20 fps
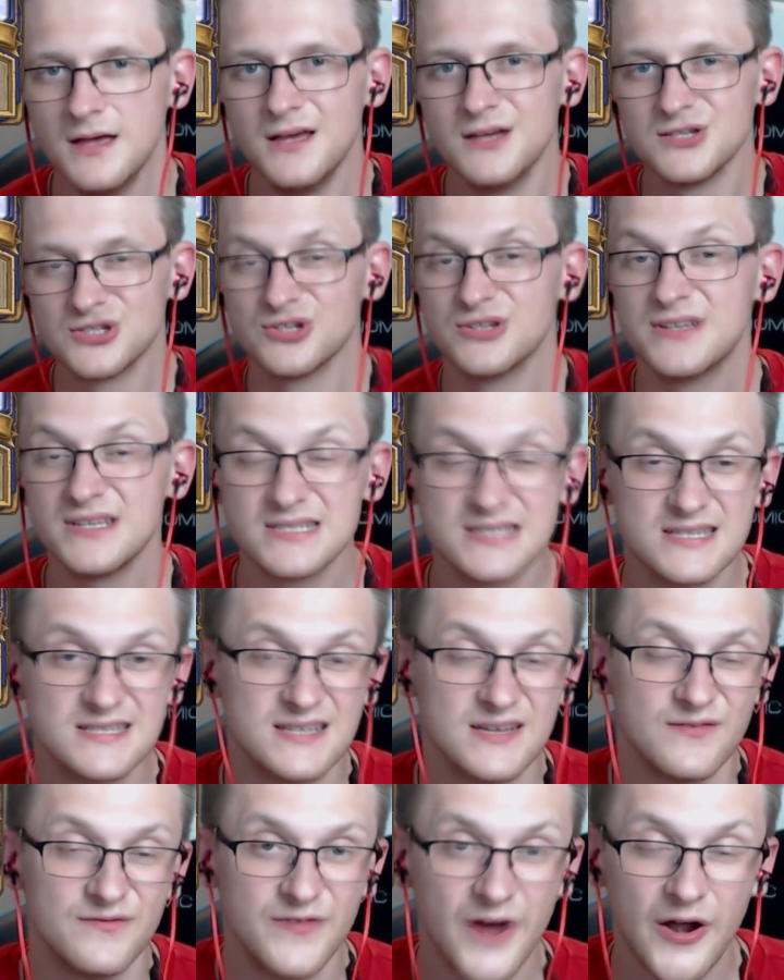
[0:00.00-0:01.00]
So this is a
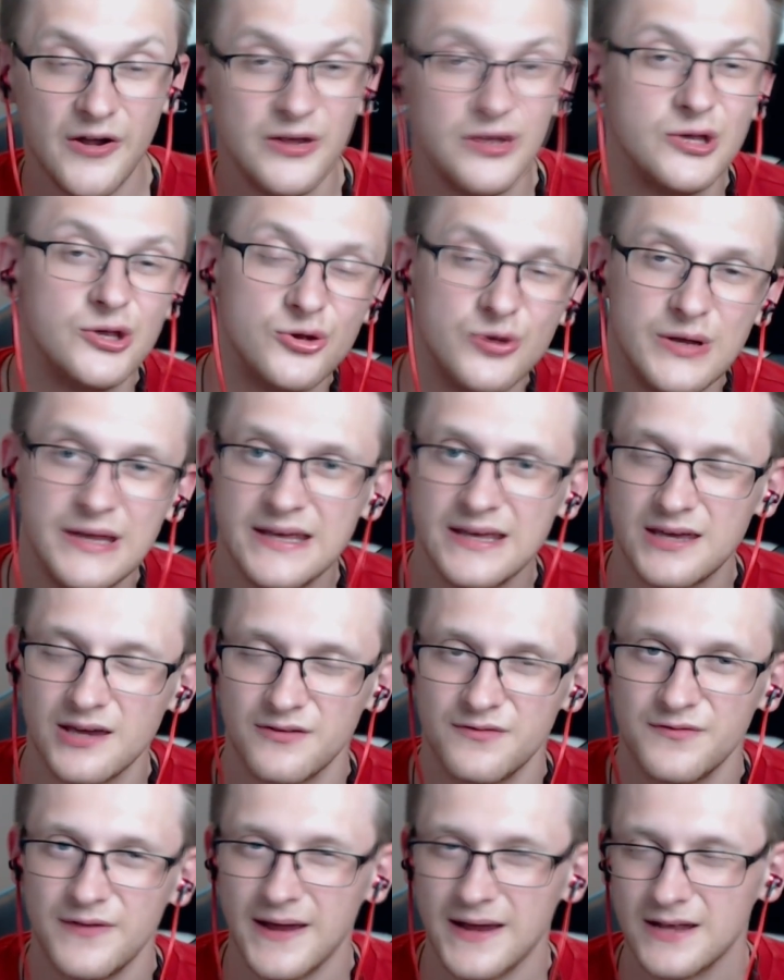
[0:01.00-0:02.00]
very unique
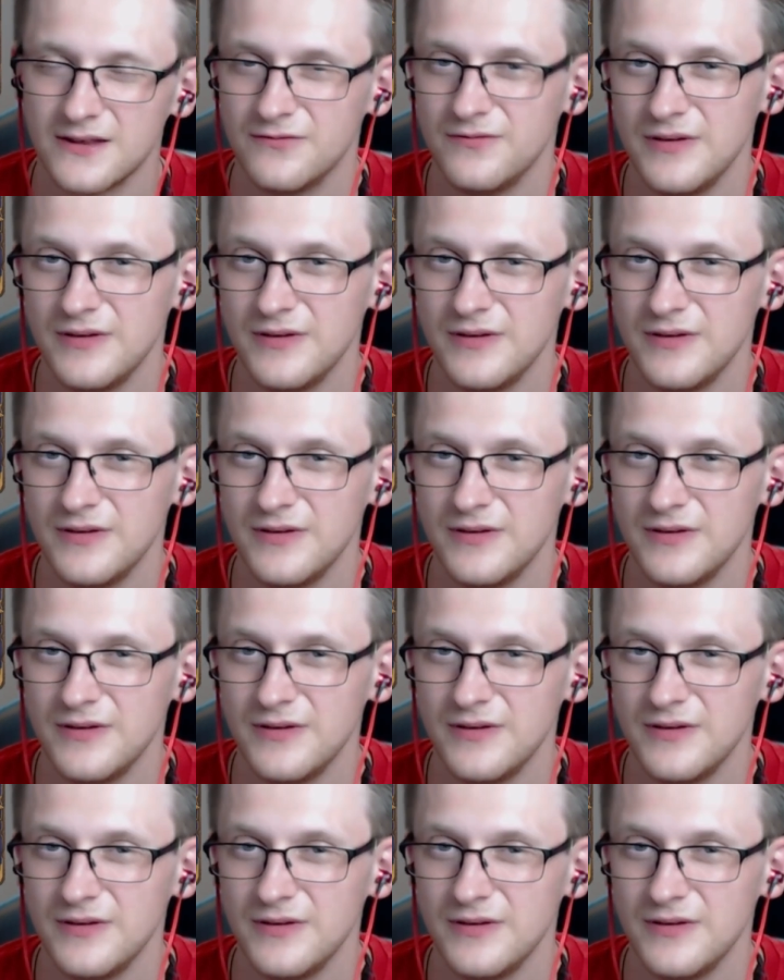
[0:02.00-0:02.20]
effect.